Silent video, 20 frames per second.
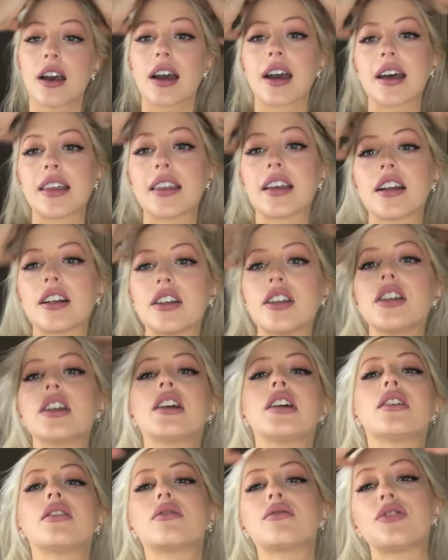And then
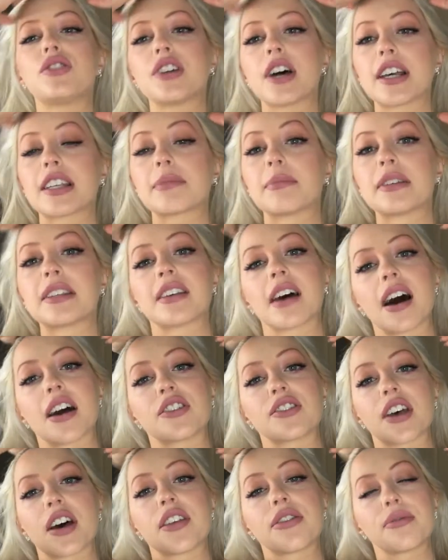you just
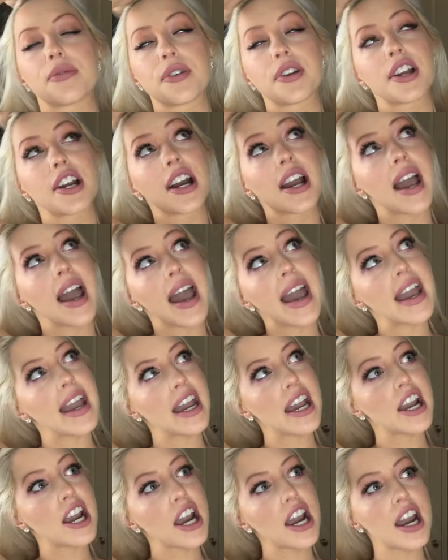massage that through your
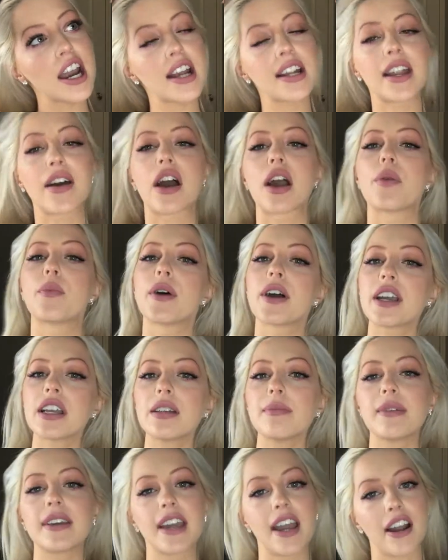hair. Now I want
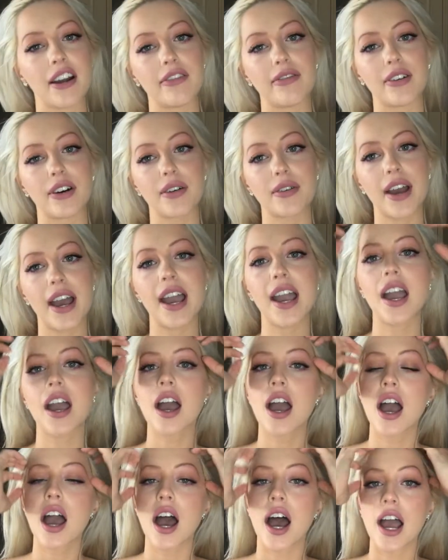you to be careful, okay?
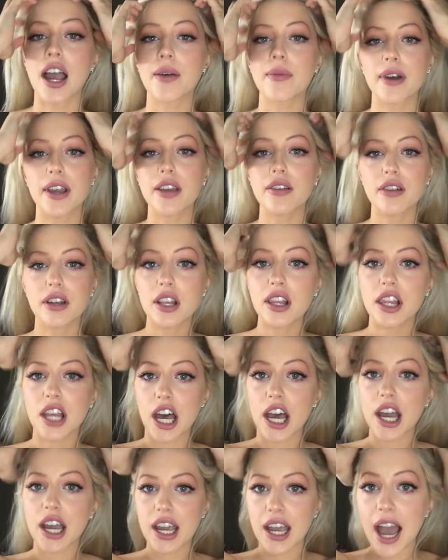I want you to
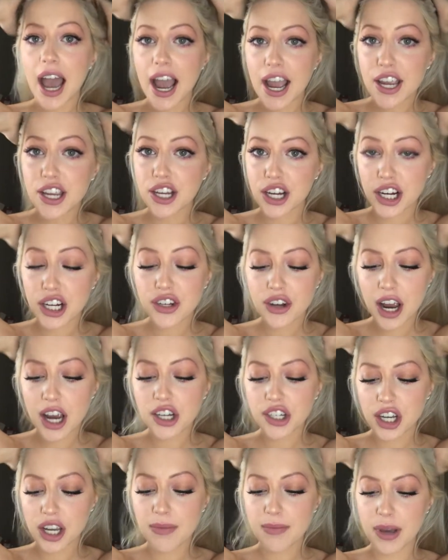look at your dry
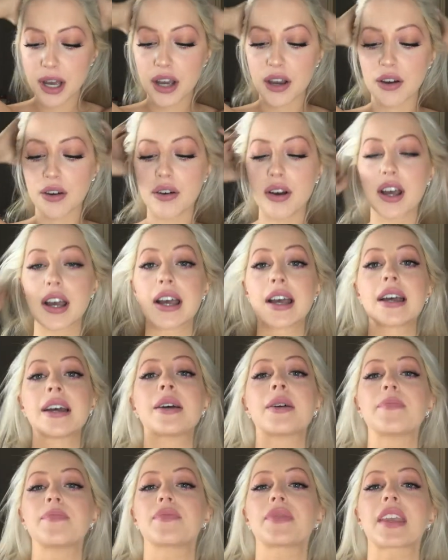shampoo
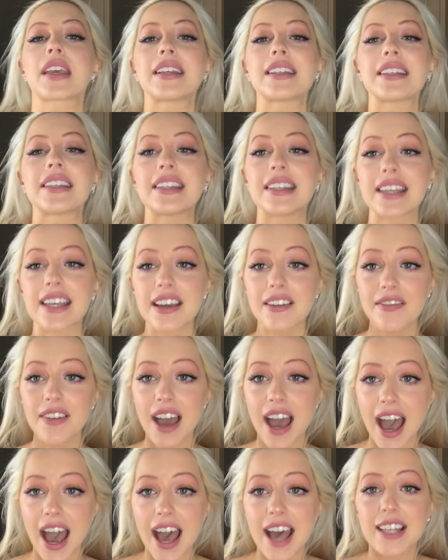and see if
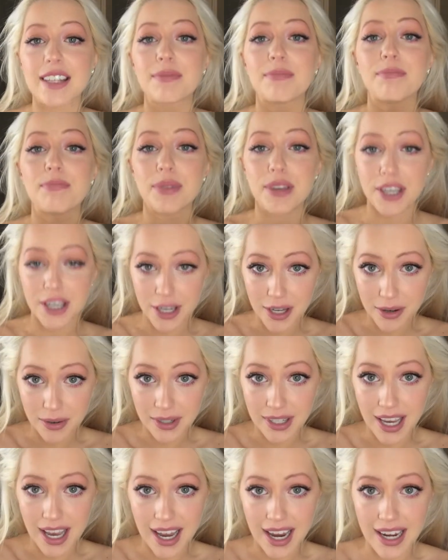it has
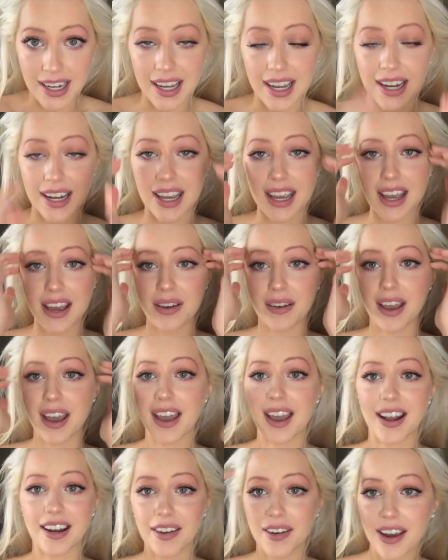butane in it, okay?
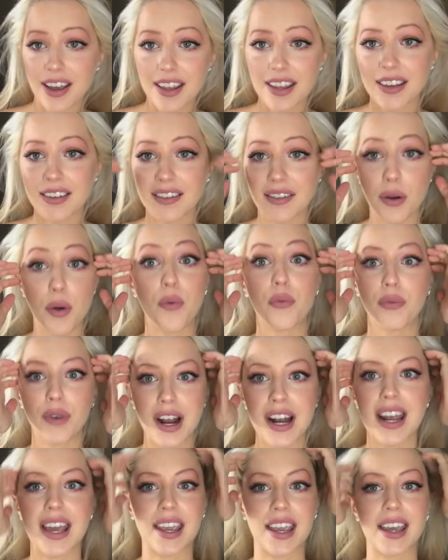I know I look
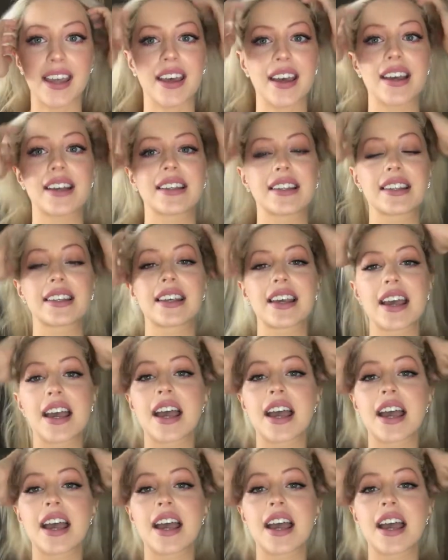ridiculous,